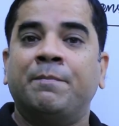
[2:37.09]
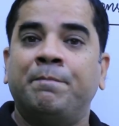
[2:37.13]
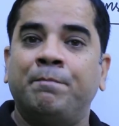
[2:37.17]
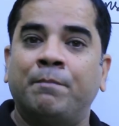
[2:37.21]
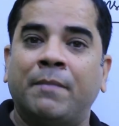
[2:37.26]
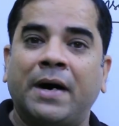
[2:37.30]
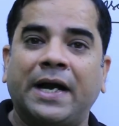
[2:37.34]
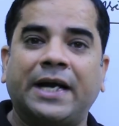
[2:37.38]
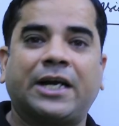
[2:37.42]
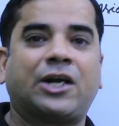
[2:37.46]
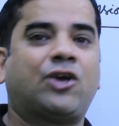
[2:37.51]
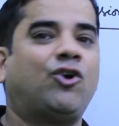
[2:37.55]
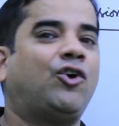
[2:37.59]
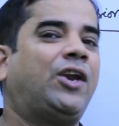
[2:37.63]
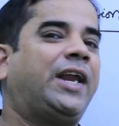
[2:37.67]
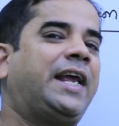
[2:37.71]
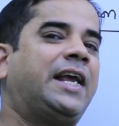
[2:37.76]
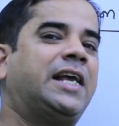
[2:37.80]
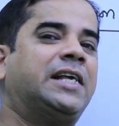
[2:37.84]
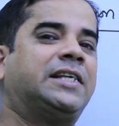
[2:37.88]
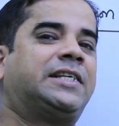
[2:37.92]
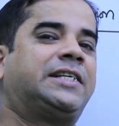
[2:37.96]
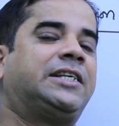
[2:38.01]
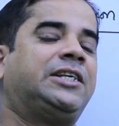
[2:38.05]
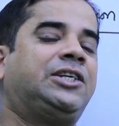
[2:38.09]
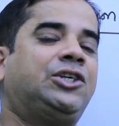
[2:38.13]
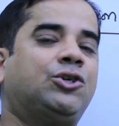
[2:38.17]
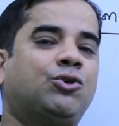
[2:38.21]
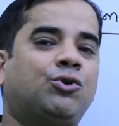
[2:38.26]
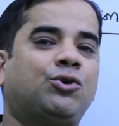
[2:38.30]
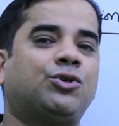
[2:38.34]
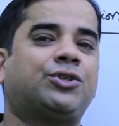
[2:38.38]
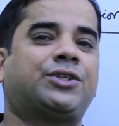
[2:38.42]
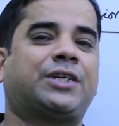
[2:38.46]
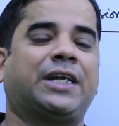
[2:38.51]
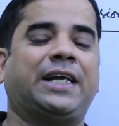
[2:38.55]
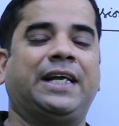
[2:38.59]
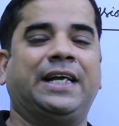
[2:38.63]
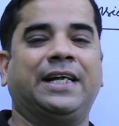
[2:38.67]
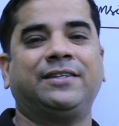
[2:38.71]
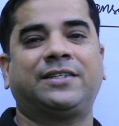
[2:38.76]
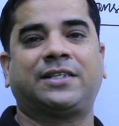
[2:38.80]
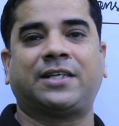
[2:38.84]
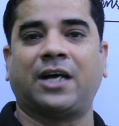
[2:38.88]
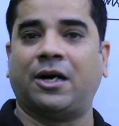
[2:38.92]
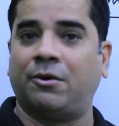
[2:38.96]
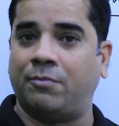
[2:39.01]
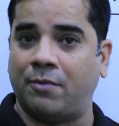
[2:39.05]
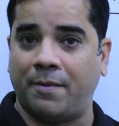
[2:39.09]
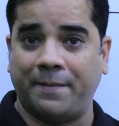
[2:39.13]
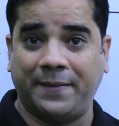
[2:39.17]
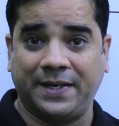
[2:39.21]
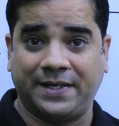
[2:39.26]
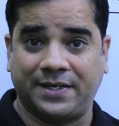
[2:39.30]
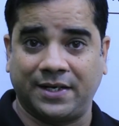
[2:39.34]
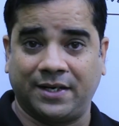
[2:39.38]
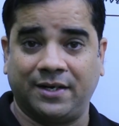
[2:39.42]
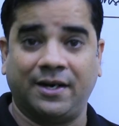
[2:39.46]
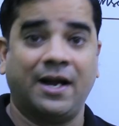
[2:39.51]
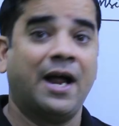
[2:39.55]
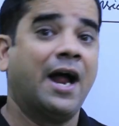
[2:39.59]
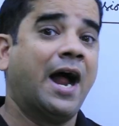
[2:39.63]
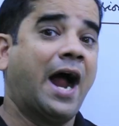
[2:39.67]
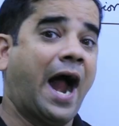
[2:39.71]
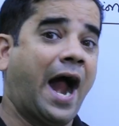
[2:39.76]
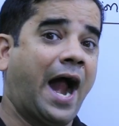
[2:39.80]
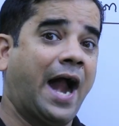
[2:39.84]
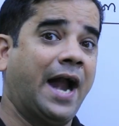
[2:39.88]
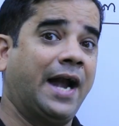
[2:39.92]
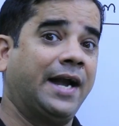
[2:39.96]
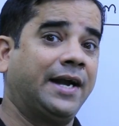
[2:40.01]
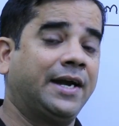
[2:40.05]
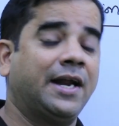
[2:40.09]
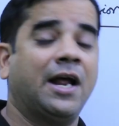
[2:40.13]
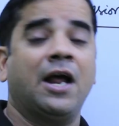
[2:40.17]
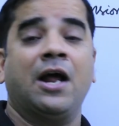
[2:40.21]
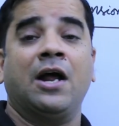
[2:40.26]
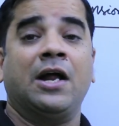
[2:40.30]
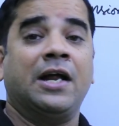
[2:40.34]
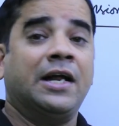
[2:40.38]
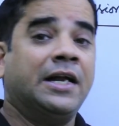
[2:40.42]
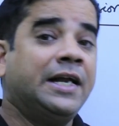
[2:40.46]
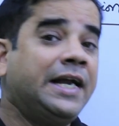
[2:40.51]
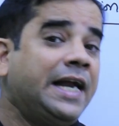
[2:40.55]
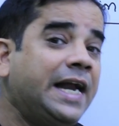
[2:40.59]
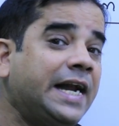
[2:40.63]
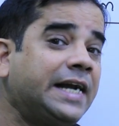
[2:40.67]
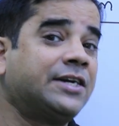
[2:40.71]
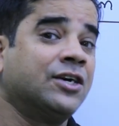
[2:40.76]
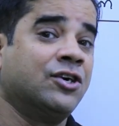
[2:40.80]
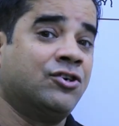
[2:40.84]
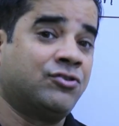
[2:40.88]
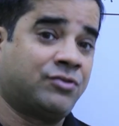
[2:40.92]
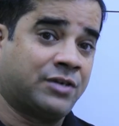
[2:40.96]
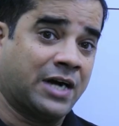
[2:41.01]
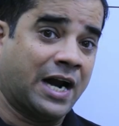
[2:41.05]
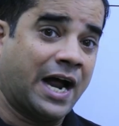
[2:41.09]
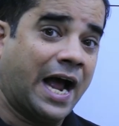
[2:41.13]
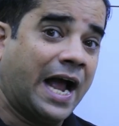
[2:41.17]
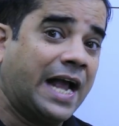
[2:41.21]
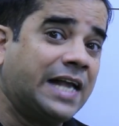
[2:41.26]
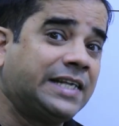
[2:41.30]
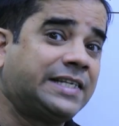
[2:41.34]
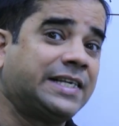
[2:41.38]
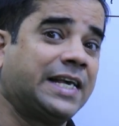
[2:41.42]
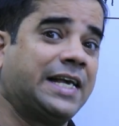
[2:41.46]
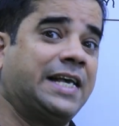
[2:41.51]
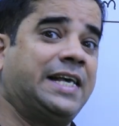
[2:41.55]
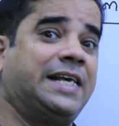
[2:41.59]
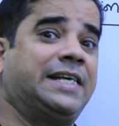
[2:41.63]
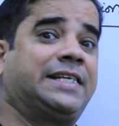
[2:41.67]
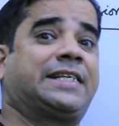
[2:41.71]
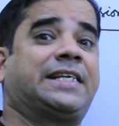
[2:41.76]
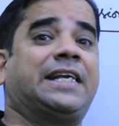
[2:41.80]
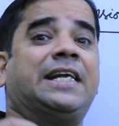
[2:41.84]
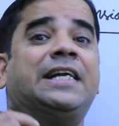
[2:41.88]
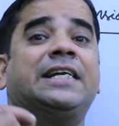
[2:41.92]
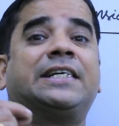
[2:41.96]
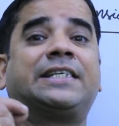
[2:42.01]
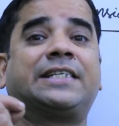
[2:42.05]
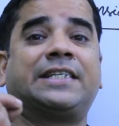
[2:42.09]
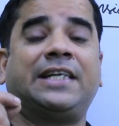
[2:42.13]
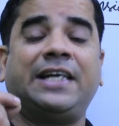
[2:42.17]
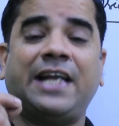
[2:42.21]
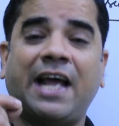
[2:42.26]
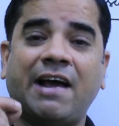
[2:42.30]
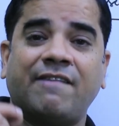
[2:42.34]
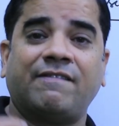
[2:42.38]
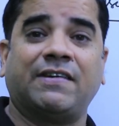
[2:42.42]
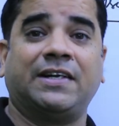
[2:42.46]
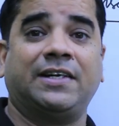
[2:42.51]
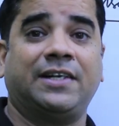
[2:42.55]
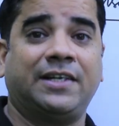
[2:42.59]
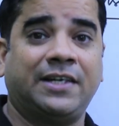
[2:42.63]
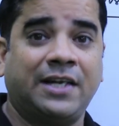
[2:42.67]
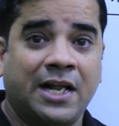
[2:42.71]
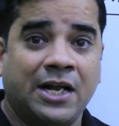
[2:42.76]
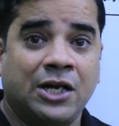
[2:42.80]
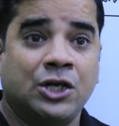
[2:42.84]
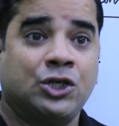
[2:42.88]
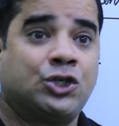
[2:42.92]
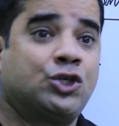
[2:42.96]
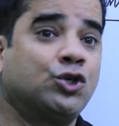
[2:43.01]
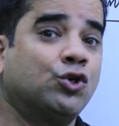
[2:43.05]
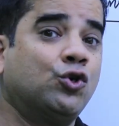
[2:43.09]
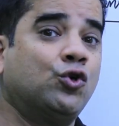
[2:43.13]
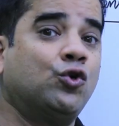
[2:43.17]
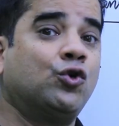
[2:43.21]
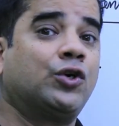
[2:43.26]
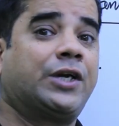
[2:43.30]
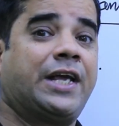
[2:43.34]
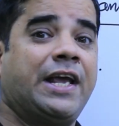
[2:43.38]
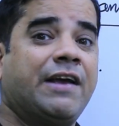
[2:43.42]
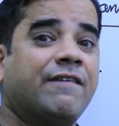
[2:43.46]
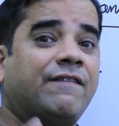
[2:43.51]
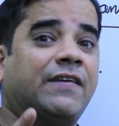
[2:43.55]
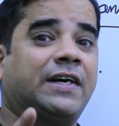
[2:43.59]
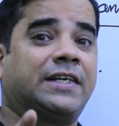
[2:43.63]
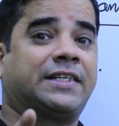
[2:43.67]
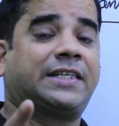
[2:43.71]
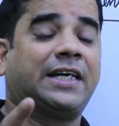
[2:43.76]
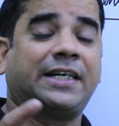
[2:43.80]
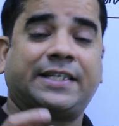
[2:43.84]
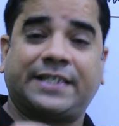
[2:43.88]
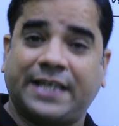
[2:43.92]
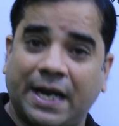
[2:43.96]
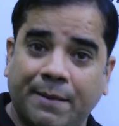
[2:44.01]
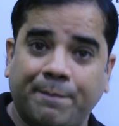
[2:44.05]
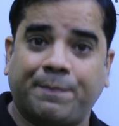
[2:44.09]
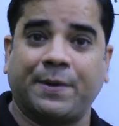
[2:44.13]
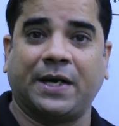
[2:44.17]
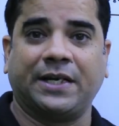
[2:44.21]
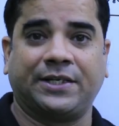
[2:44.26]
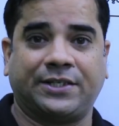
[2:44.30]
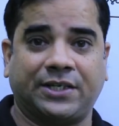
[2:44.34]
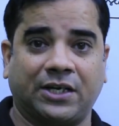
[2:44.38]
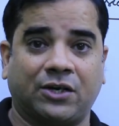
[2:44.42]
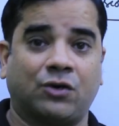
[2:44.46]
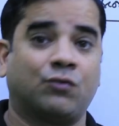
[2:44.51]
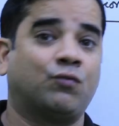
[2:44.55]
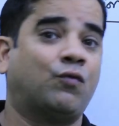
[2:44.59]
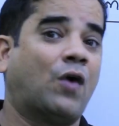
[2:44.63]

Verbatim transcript: mercury is used in thermometer and it rises its level to give us the temperature.